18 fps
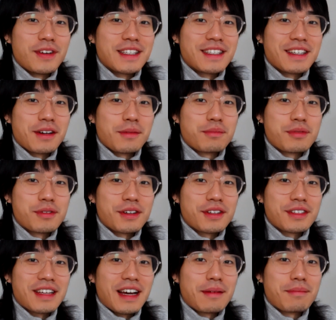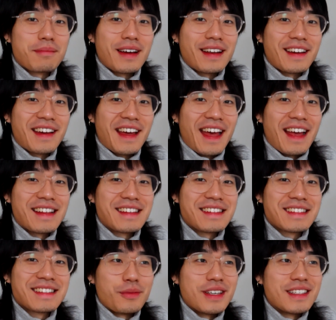physical prototype by their
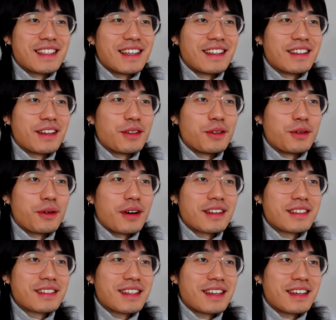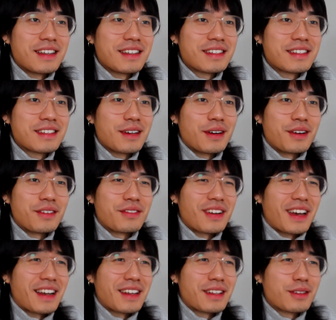hand within the nuances of
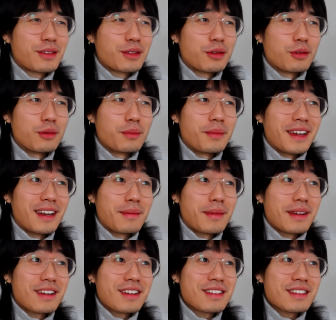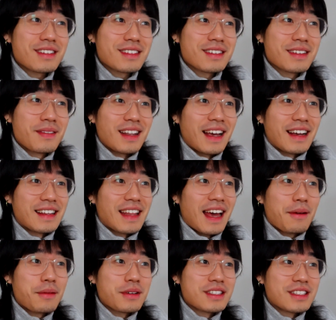like 2 millimeters. Like
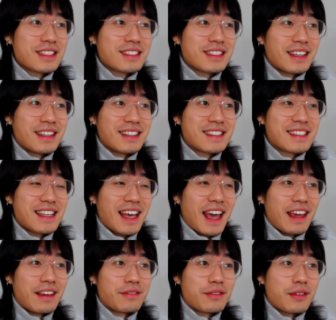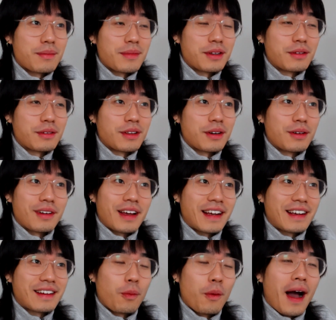that was just insane for me to know,
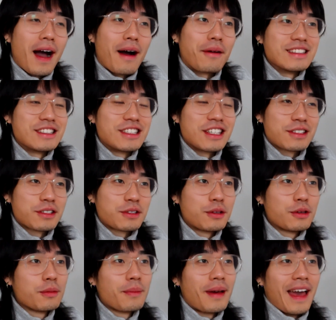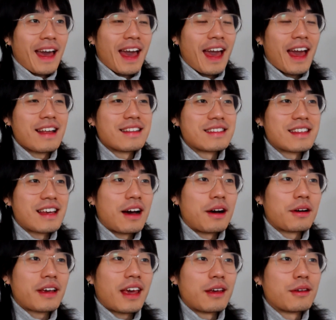like, wow, just human hands,
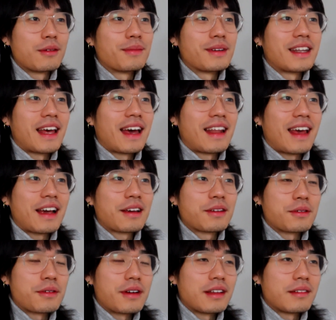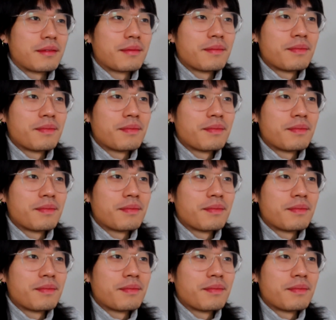how can you be that accurate?